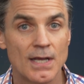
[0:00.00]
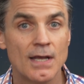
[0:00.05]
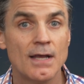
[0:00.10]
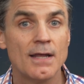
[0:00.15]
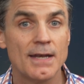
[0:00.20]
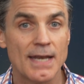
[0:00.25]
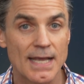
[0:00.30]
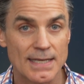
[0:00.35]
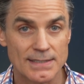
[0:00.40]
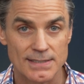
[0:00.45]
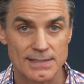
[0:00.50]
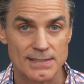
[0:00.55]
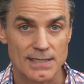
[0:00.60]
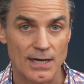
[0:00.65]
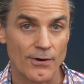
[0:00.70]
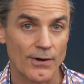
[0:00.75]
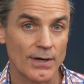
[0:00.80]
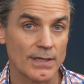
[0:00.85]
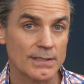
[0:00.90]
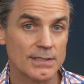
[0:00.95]

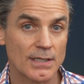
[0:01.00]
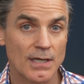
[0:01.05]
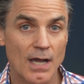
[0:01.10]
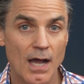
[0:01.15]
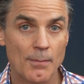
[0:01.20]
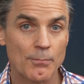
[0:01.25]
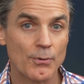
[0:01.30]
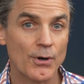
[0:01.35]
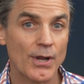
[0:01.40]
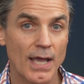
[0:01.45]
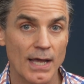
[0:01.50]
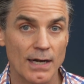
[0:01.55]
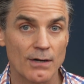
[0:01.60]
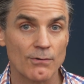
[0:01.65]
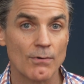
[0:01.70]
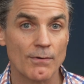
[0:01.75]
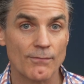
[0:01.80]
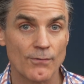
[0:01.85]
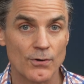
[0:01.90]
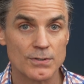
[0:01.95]
necessary to comprehend a
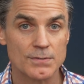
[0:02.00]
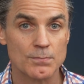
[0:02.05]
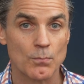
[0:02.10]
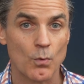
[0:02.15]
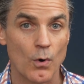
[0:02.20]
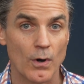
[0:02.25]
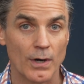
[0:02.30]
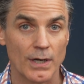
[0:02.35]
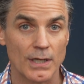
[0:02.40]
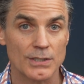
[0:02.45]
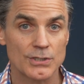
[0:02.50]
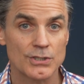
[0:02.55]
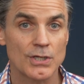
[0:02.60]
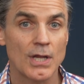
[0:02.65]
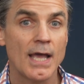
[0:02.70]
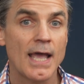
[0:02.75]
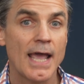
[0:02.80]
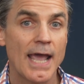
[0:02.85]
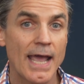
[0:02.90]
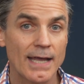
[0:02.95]
reverse mortgage
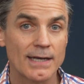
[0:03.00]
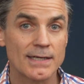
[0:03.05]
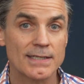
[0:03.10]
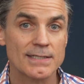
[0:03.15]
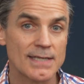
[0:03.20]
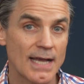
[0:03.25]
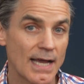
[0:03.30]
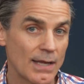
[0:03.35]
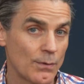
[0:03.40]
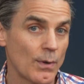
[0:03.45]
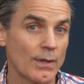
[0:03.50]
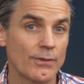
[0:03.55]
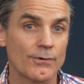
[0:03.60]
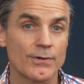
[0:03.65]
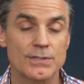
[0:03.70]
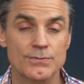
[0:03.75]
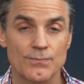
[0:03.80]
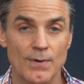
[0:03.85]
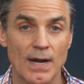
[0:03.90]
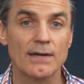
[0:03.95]
and decide whether
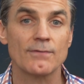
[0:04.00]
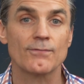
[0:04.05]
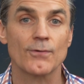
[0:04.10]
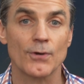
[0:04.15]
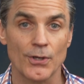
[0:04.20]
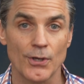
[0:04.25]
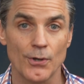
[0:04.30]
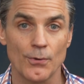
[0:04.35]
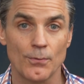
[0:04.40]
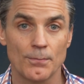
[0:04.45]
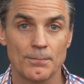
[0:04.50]
it's right for you.